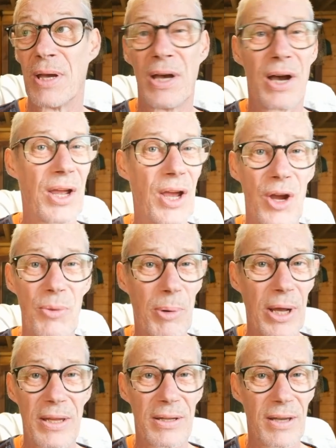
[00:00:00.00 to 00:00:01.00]
hope
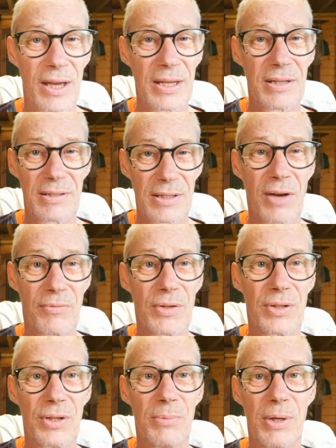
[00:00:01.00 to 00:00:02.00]
I covered
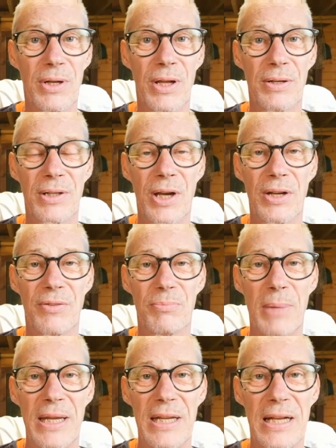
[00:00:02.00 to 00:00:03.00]
them and kind of
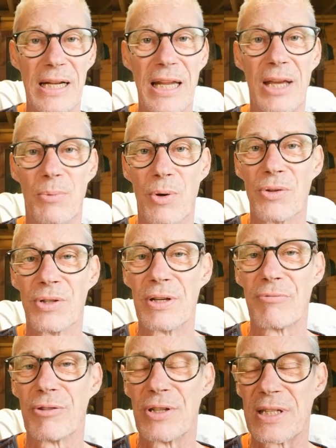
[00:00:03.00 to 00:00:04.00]
made it clear what the
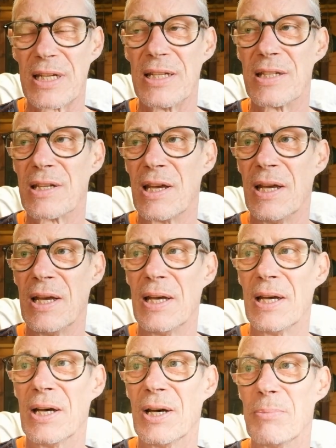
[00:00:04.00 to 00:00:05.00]
difference is
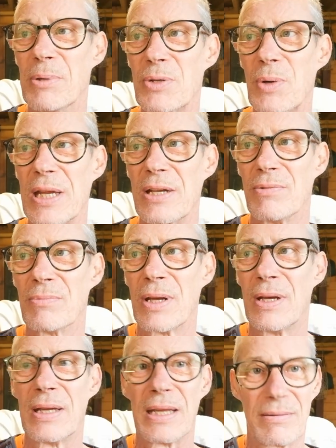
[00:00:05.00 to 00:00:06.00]
between
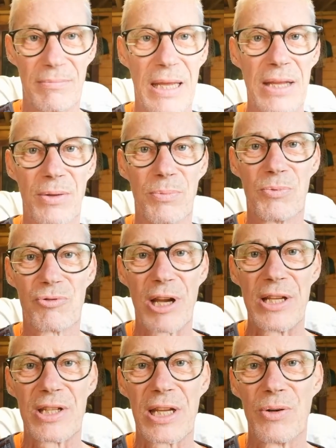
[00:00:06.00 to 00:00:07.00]
either
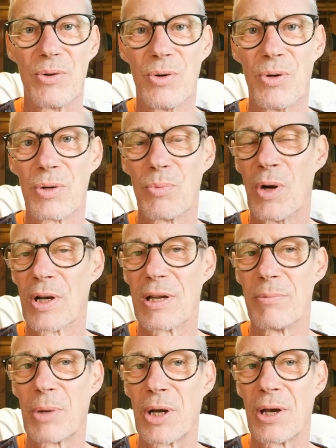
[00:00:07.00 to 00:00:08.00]
tracing or working
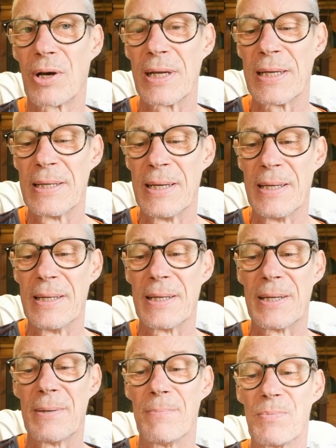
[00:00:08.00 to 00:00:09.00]
by eye.
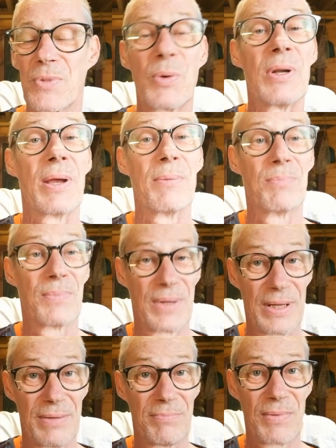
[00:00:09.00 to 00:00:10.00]
So anyway,
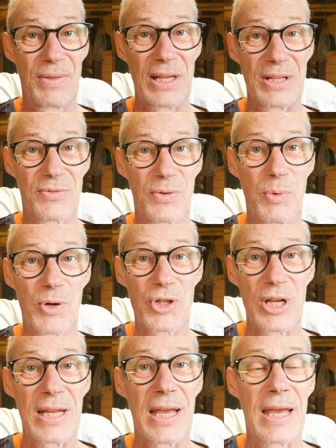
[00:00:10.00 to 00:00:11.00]
thanks for
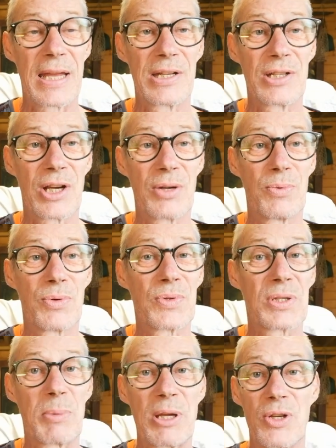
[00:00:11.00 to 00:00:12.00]
watching, and I will
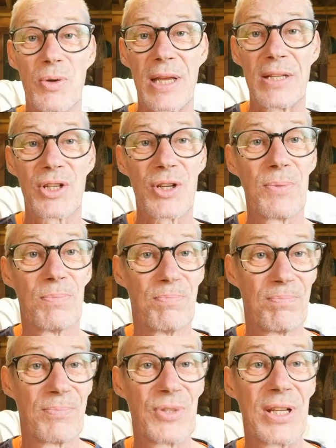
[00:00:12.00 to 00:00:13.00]
speak to you again soon.
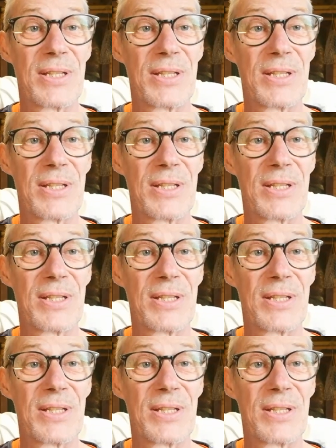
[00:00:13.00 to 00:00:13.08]
Cheers.